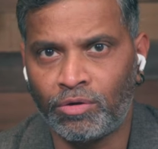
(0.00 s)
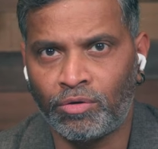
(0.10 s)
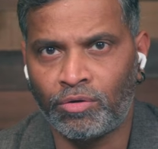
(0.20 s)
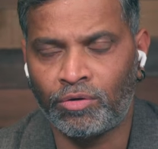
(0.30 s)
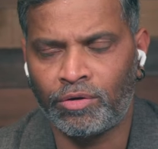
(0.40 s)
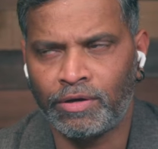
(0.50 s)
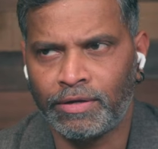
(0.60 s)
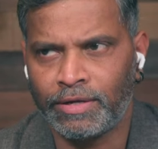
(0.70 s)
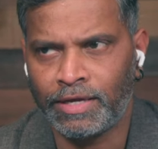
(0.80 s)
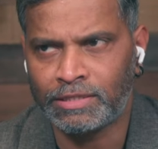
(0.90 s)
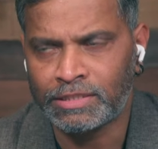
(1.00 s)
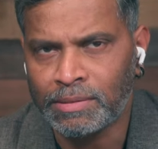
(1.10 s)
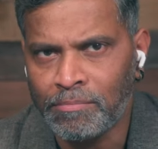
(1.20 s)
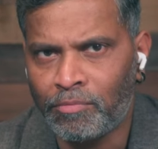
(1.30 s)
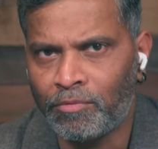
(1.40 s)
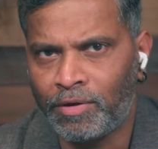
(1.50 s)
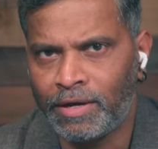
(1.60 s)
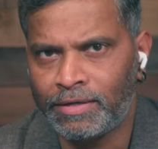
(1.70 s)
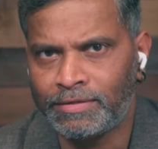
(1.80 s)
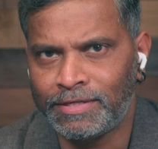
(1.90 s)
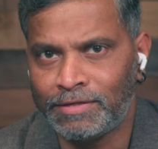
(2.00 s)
or at some point,